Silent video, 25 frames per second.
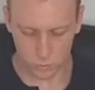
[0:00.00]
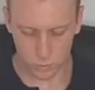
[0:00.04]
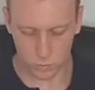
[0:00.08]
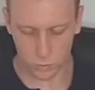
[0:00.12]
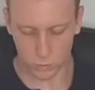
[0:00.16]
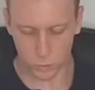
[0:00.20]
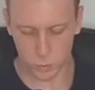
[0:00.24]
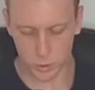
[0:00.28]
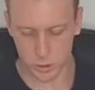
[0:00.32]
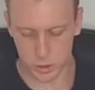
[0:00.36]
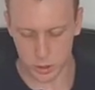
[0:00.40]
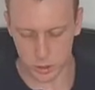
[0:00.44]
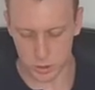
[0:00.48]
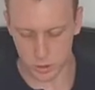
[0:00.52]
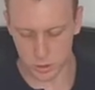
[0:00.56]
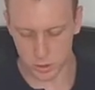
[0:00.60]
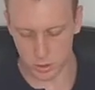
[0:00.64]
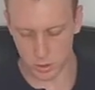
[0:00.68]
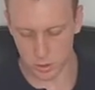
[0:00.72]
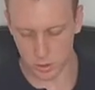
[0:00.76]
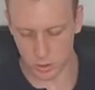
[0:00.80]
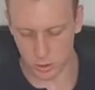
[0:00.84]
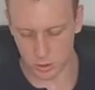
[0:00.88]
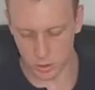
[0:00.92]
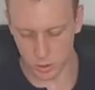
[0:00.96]
which,
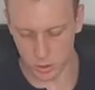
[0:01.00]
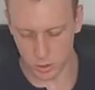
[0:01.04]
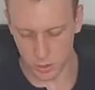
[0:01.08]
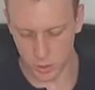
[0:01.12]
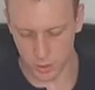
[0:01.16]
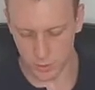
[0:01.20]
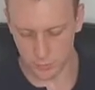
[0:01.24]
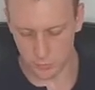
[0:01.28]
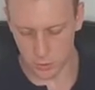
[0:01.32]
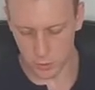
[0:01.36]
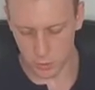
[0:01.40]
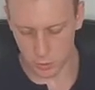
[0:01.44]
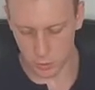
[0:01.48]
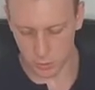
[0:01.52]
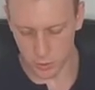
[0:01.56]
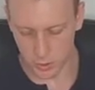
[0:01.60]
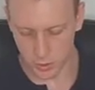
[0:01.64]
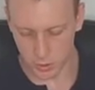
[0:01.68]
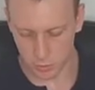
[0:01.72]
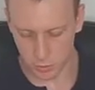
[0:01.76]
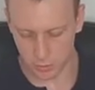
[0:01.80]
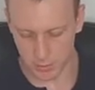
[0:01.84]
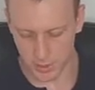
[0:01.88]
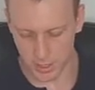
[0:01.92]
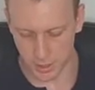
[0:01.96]
if you look at the
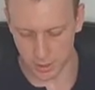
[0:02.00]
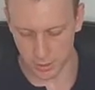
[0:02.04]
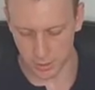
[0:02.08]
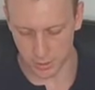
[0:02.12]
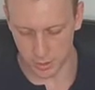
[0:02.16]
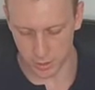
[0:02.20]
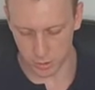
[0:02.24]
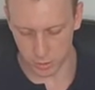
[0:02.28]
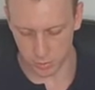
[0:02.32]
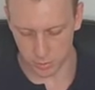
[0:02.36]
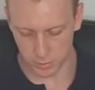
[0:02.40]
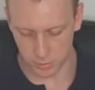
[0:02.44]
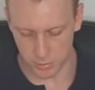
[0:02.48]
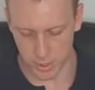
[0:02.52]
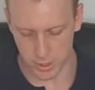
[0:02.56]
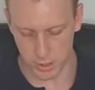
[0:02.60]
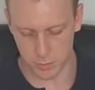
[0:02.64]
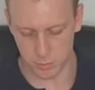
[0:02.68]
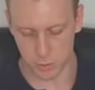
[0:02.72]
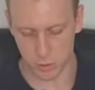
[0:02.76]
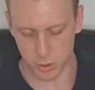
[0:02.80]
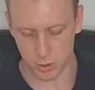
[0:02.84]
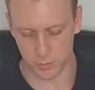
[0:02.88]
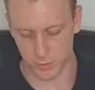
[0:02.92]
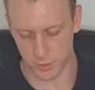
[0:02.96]
remainder theorem, makes
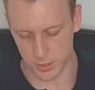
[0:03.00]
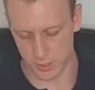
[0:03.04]
perfect